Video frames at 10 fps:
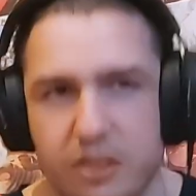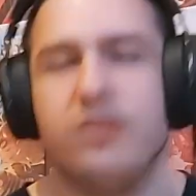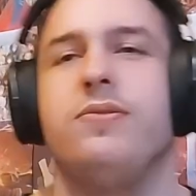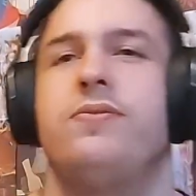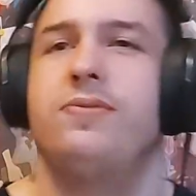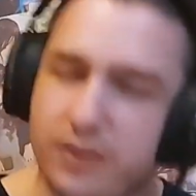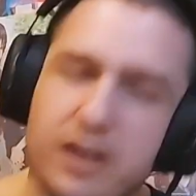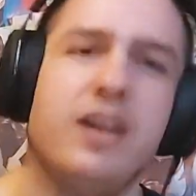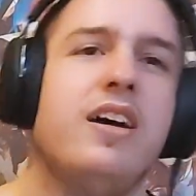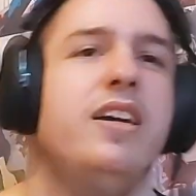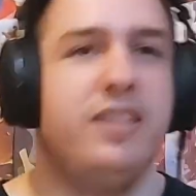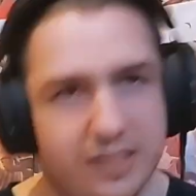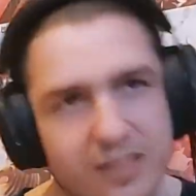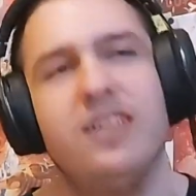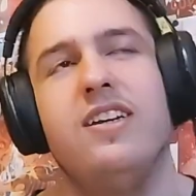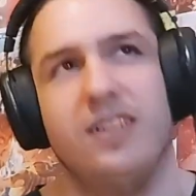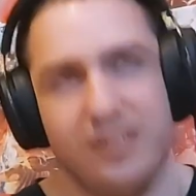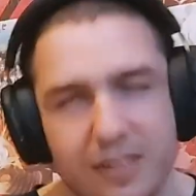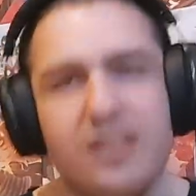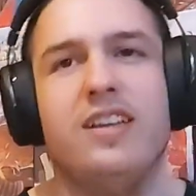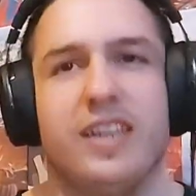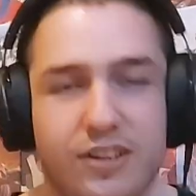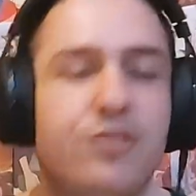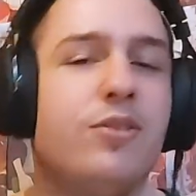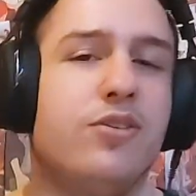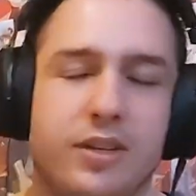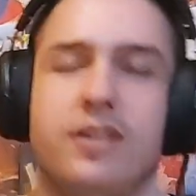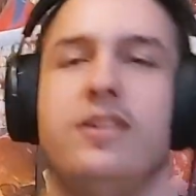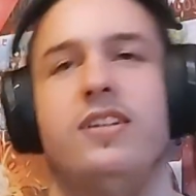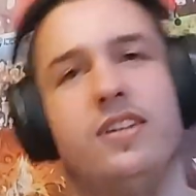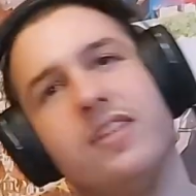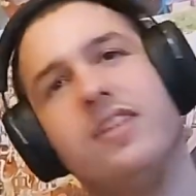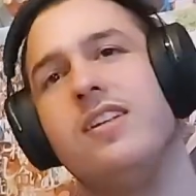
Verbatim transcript: the Yeah, this song is really good.